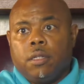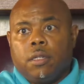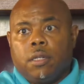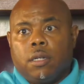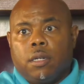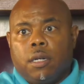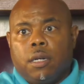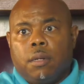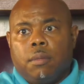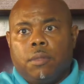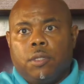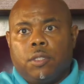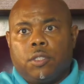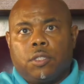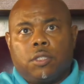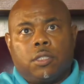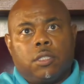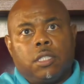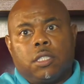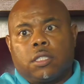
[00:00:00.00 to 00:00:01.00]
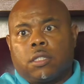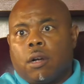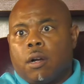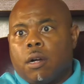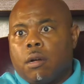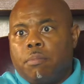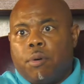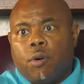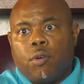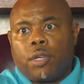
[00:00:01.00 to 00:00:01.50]
It
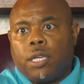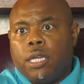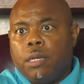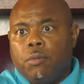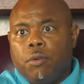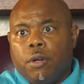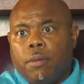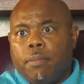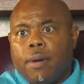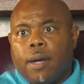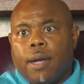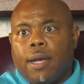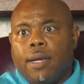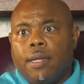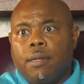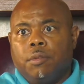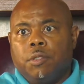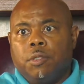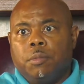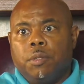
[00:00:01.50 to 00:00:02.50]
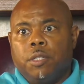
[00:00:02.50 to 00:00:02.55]
starred Joaquin Woodbine,